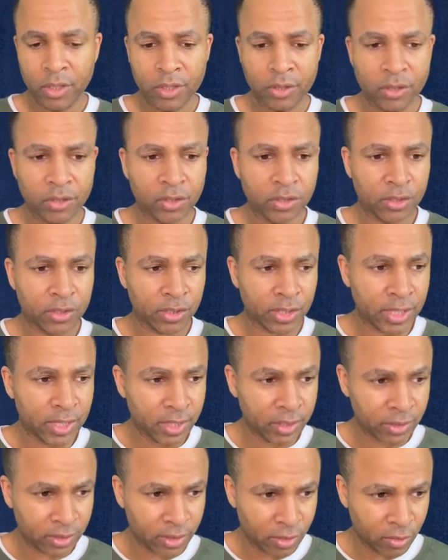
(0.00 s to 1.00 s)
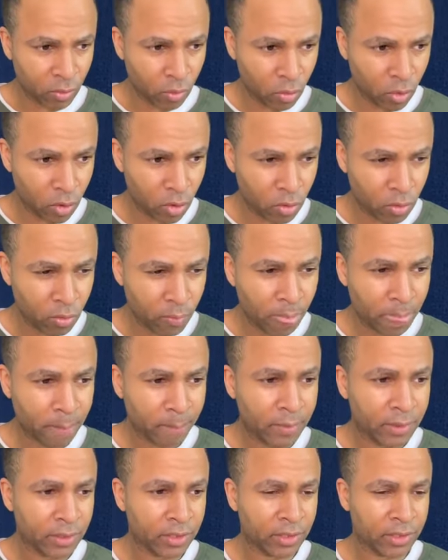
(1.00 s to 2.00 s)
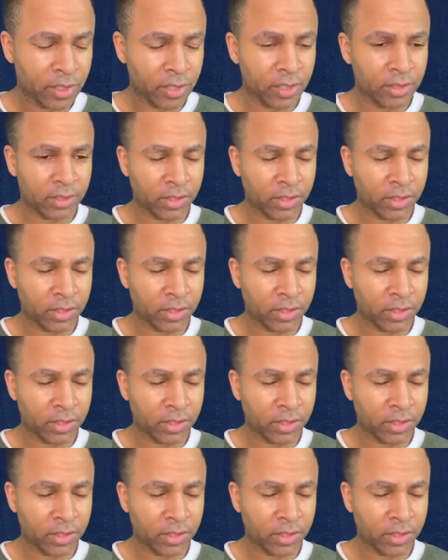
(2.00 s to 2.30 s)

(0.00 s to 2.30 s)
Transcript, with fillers: Sin is in the world. Sin is